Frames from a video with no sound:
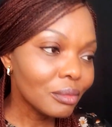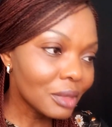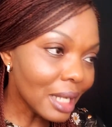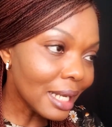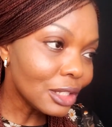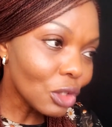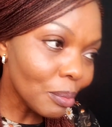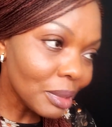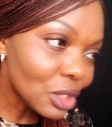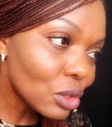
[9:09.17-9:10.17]
Then
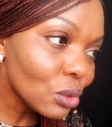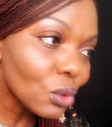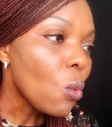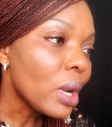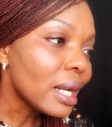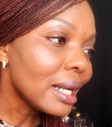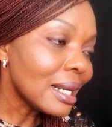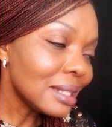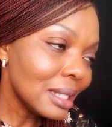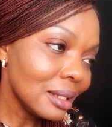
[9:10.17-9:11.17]
number two, we
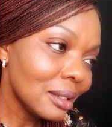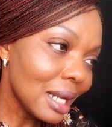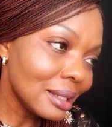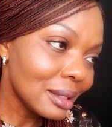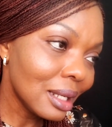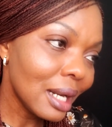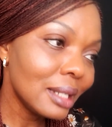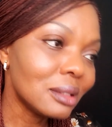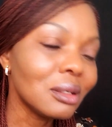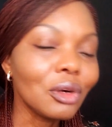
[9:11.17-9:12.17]
get a landline.